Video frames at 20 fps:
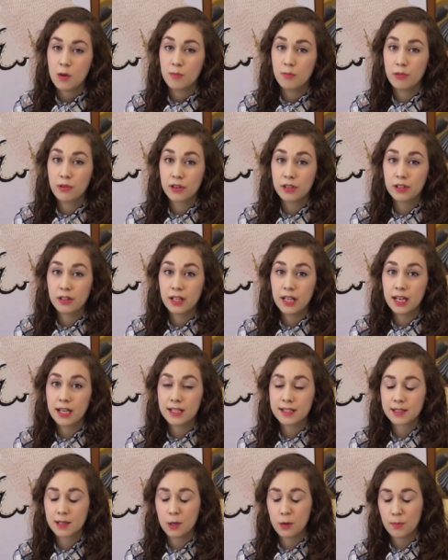Brooklyn,
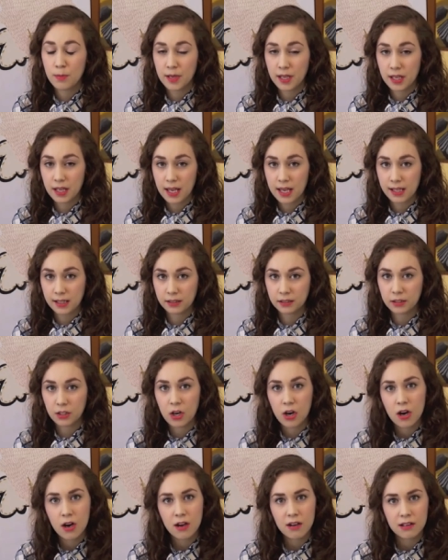it's going to be a
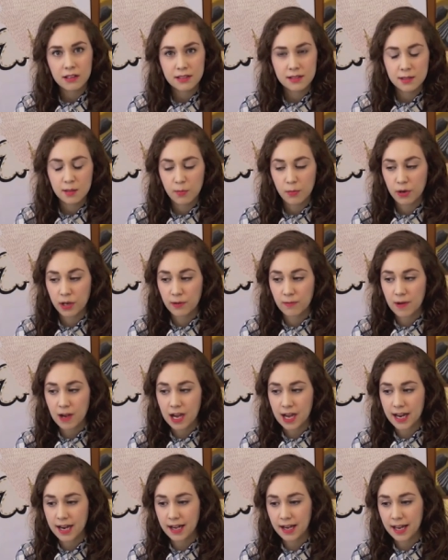long subway
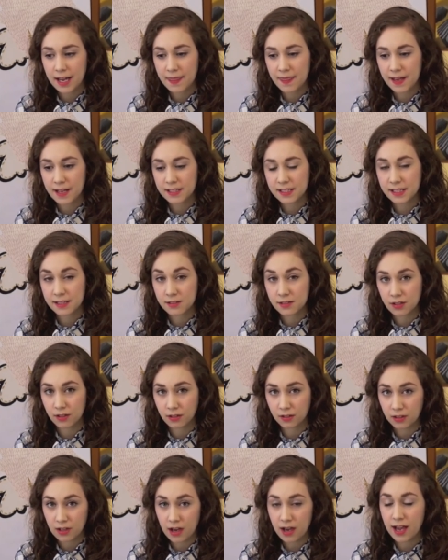ride, and that takes a
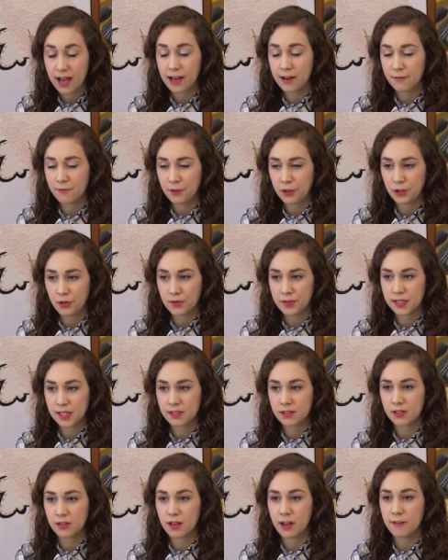lot out of you. It
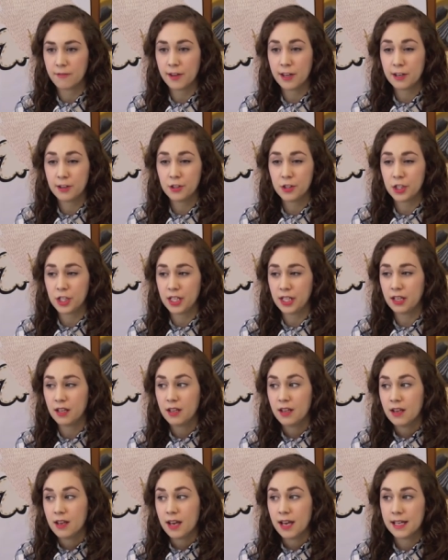takes a lot of energy
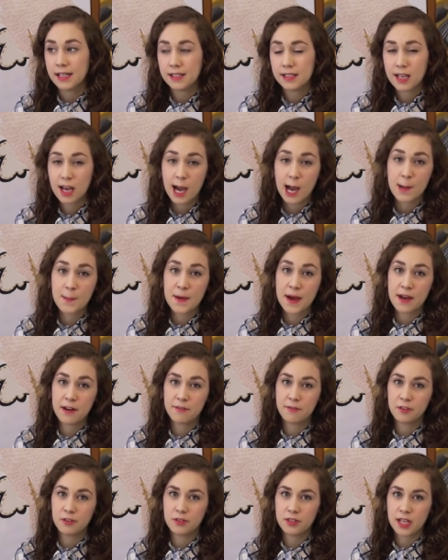and time out
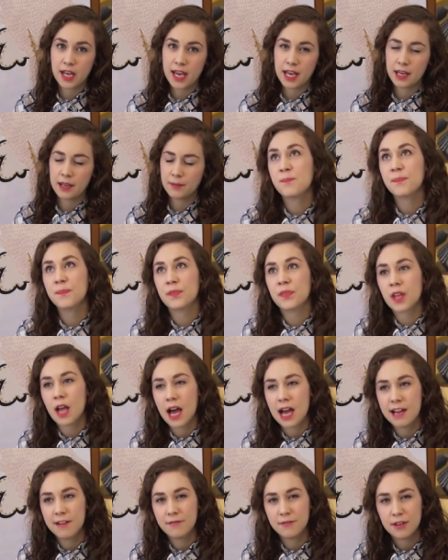of your day.
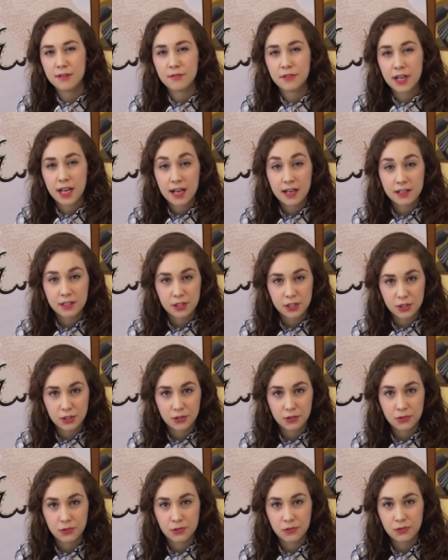I've never had
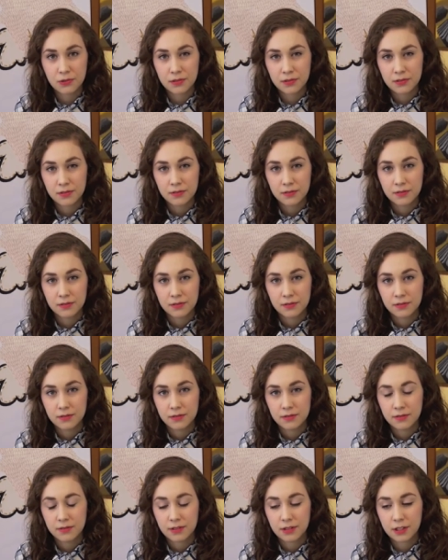to
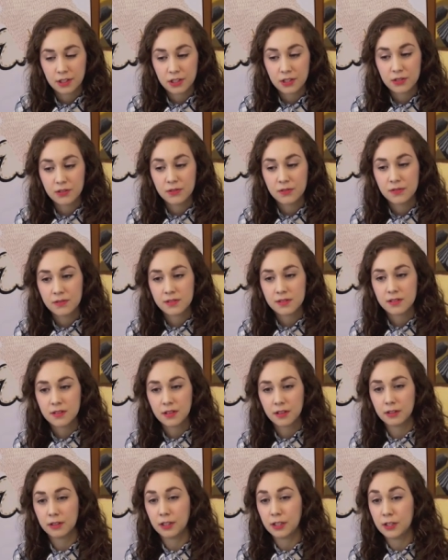use
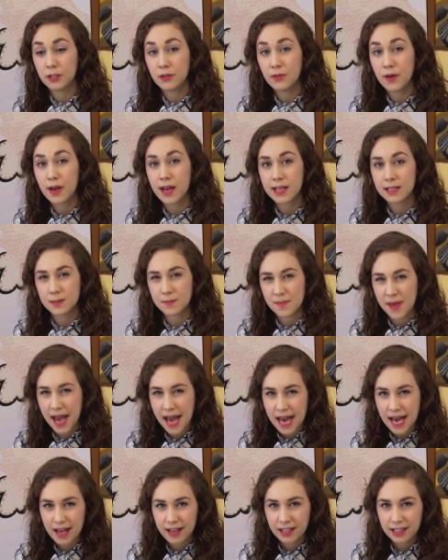the loo as
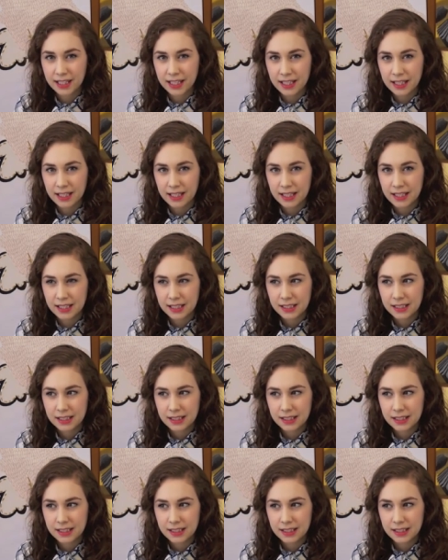badly